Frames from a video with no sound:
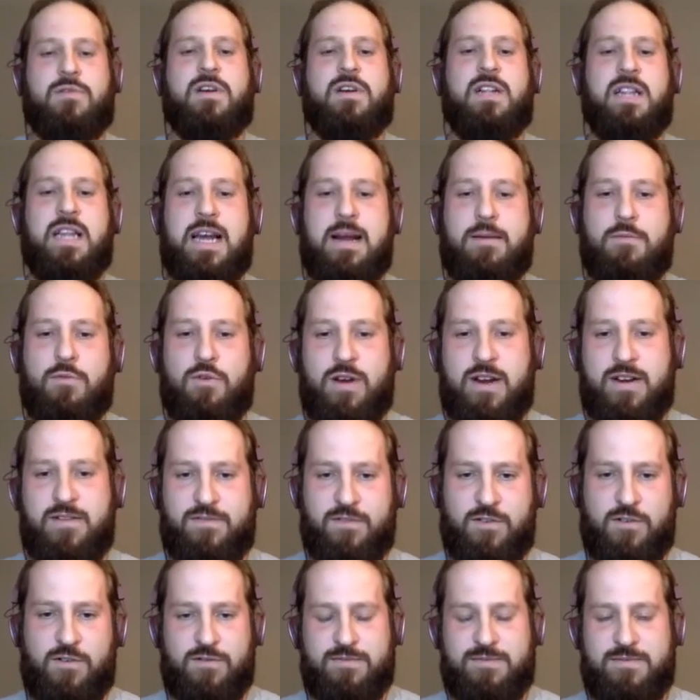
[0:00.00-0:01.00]
clamoring
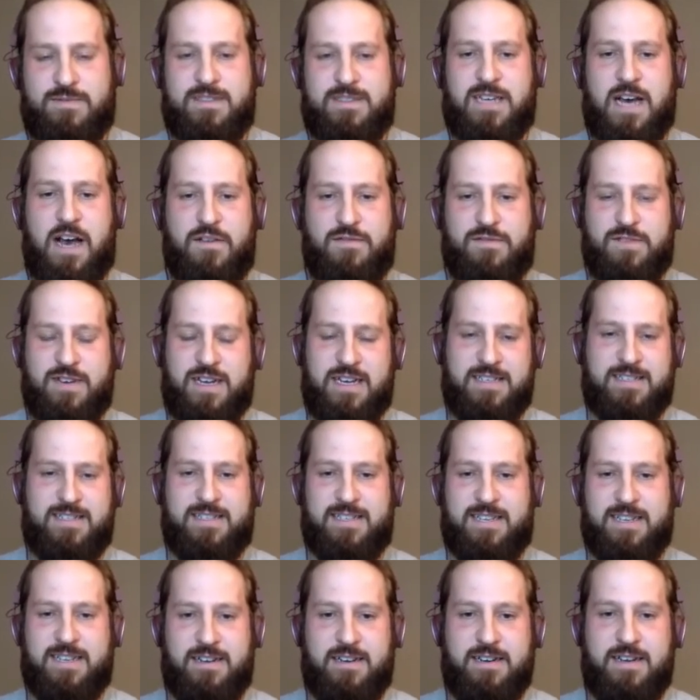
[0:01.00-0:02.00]
for
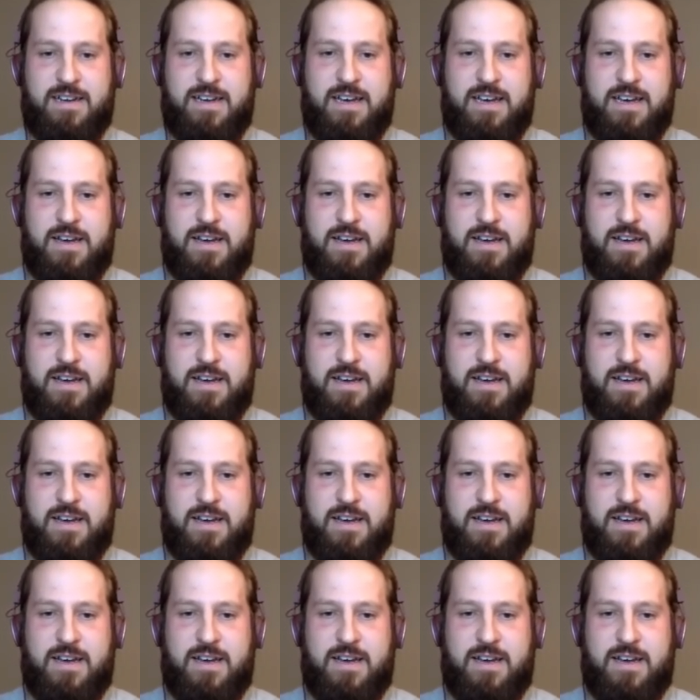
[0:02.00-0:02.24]
toughness and